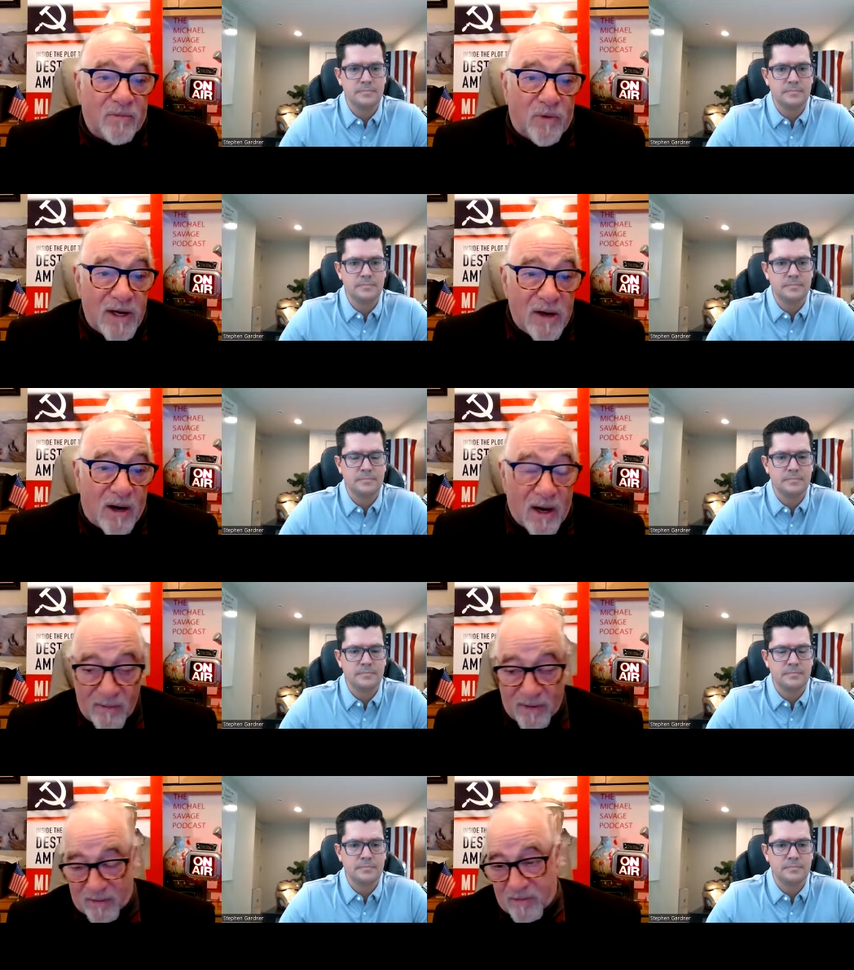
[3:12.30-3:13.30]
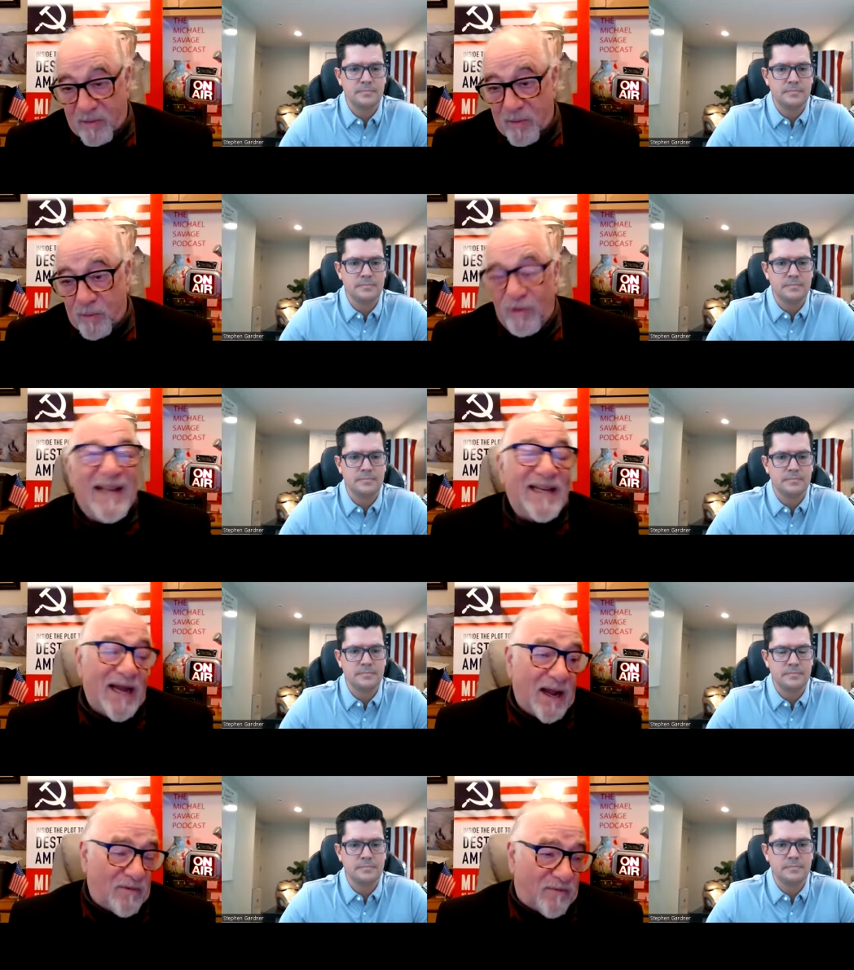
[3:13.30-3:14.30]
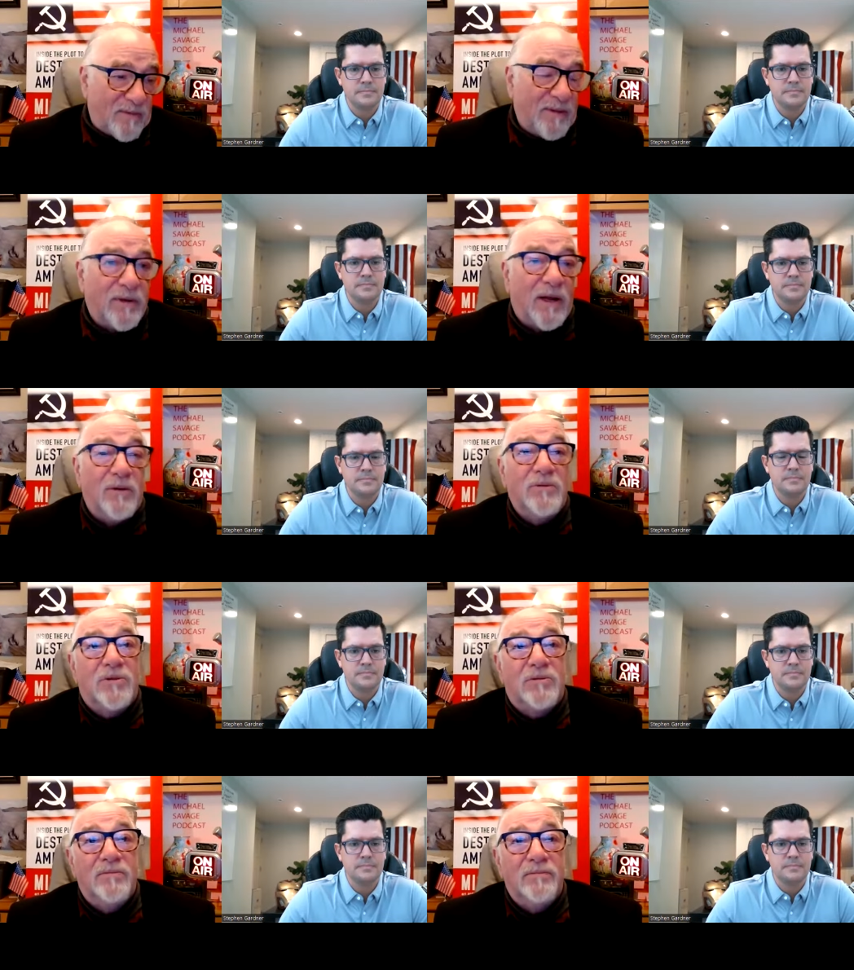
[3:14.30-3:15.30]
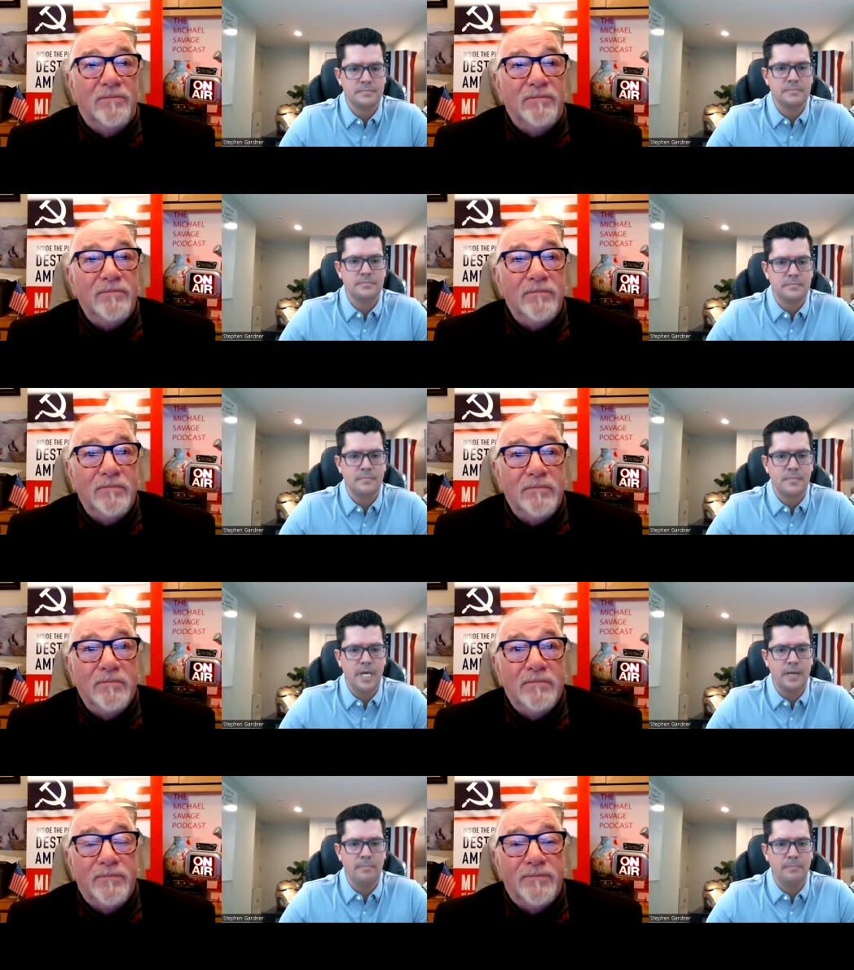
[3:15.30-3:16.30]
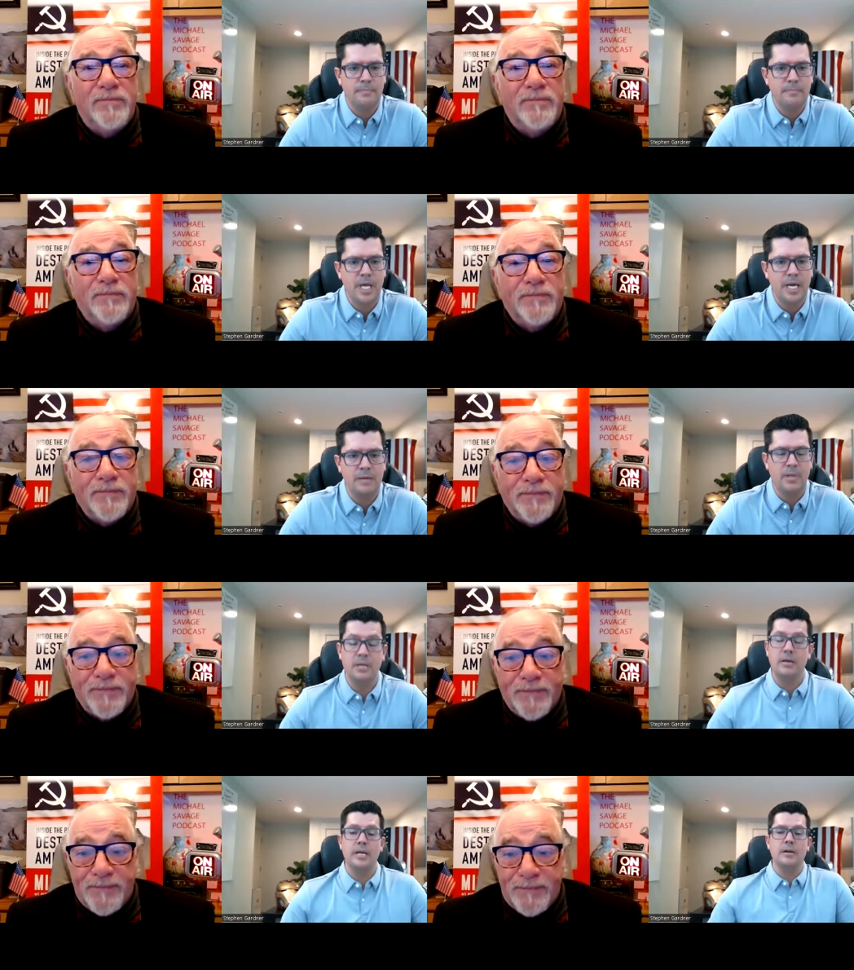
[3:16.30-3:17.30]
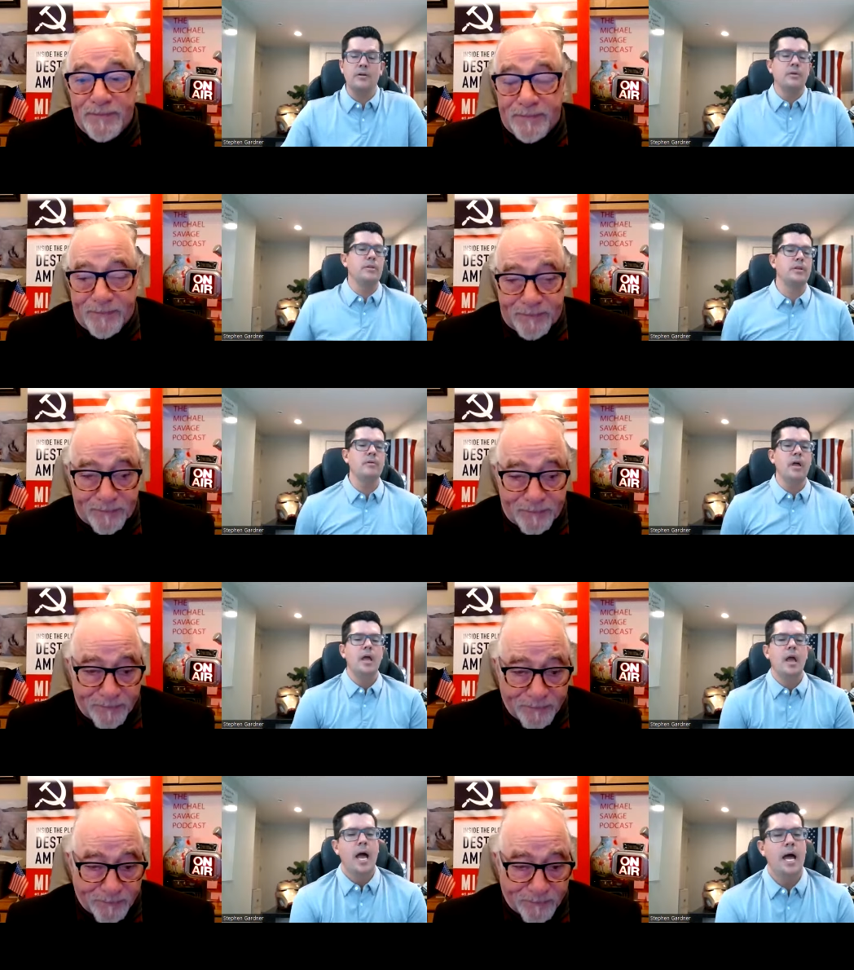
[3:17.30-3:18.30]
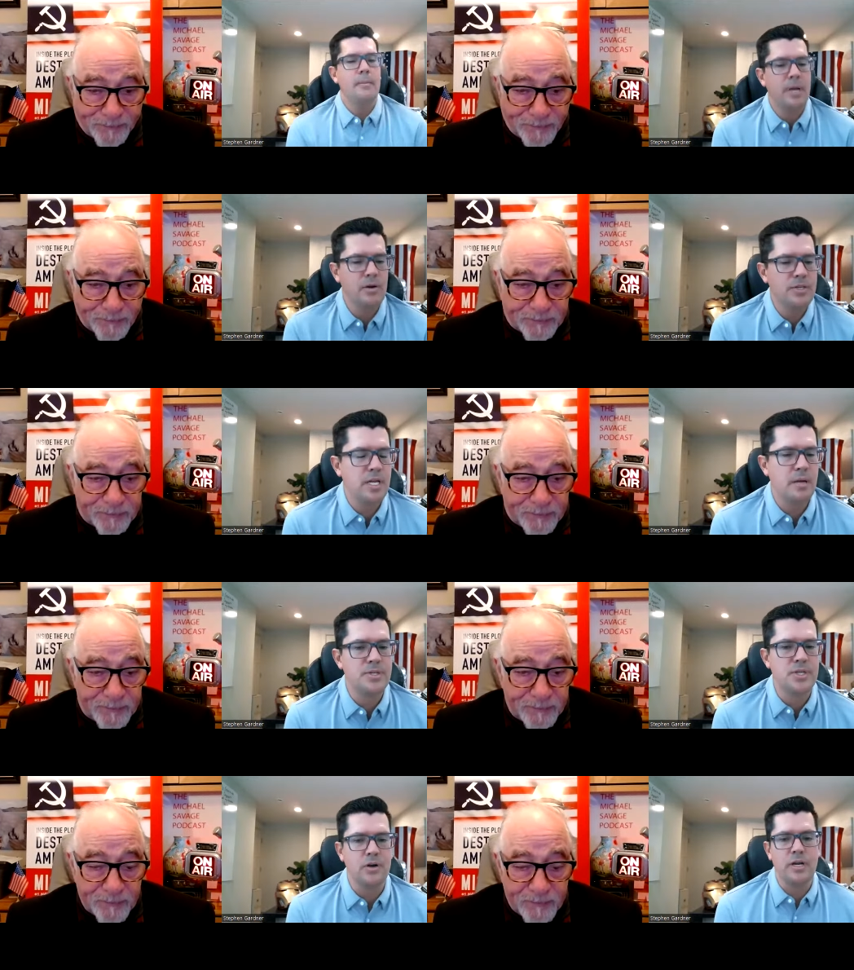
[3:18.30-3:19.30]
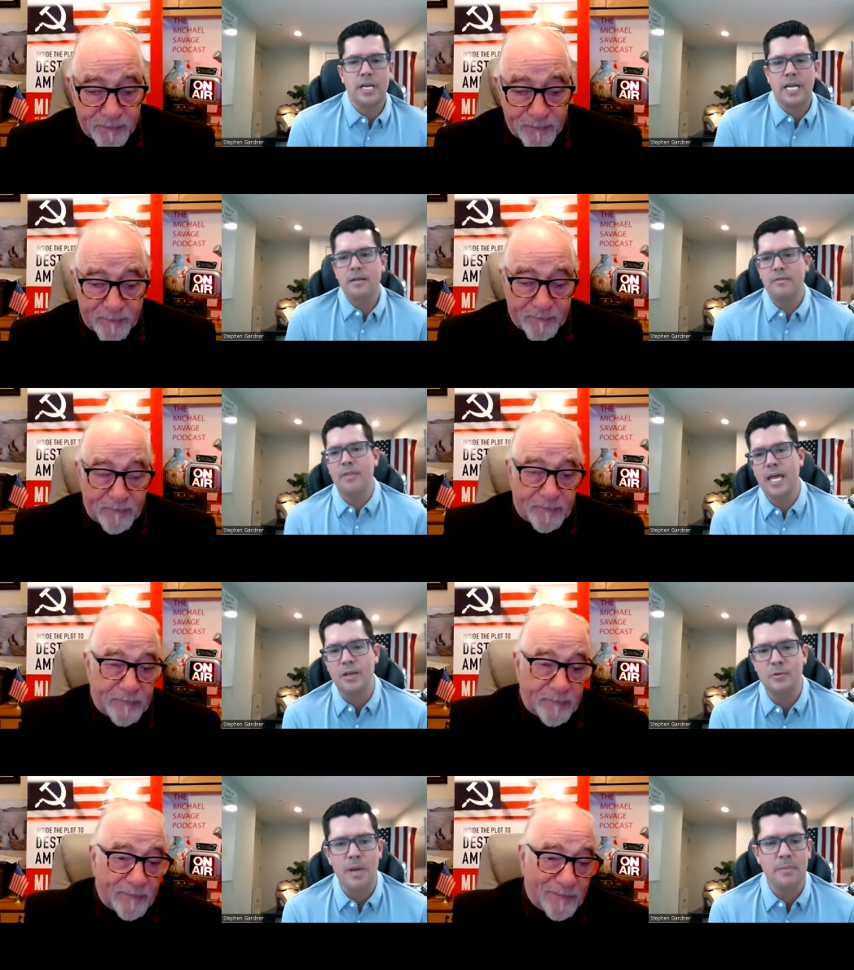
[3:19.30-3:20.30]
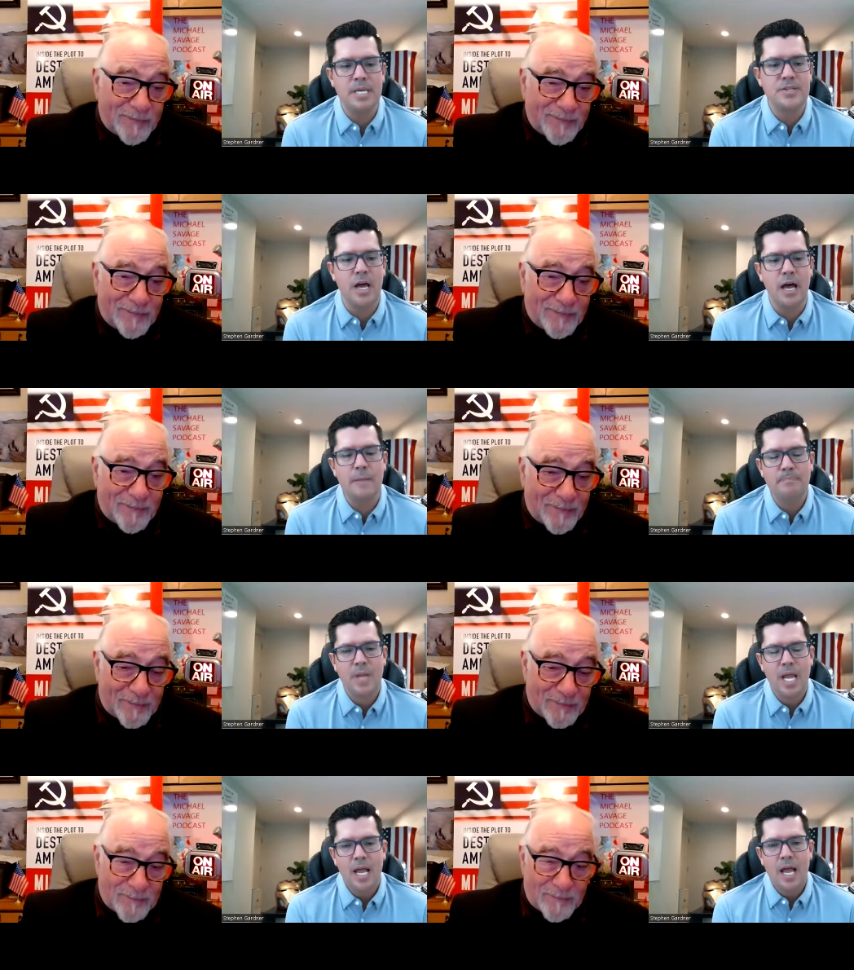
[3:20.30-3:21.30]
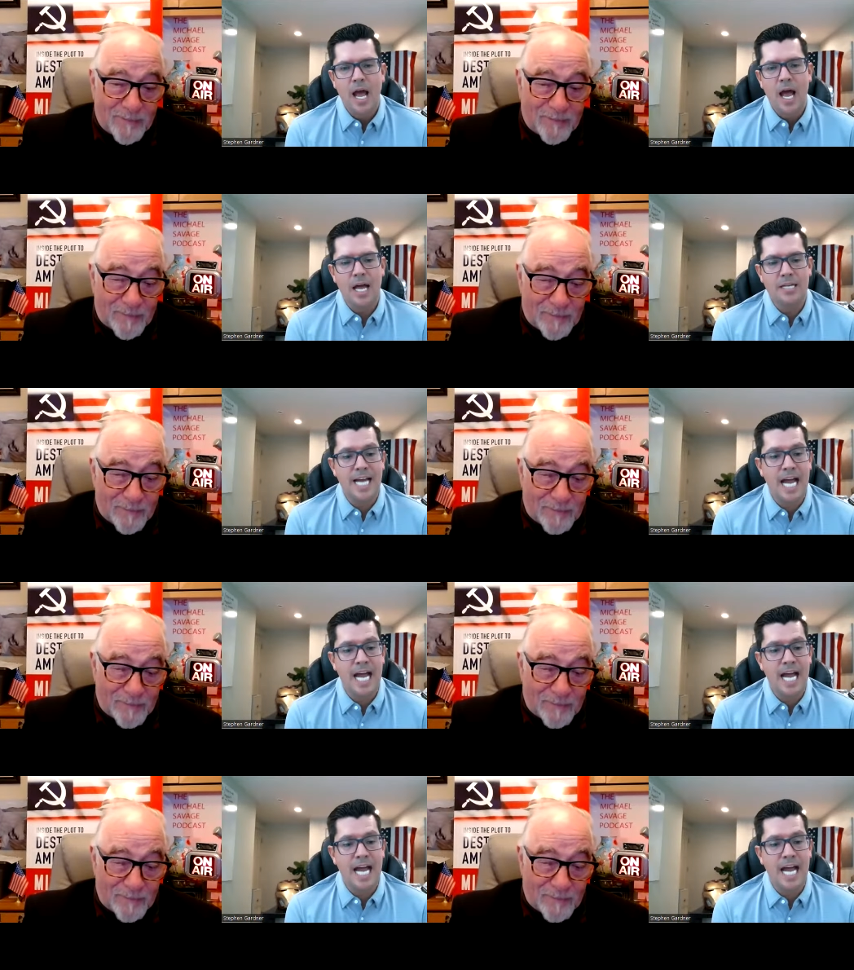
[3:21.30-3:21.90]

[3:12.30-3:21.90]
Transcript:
Speaker 1: we are reeling from the blows.
Speaker 2: Yeah. Yeah, I, I agree with you. Um, here's an absurdity that you maybe saw. Uh,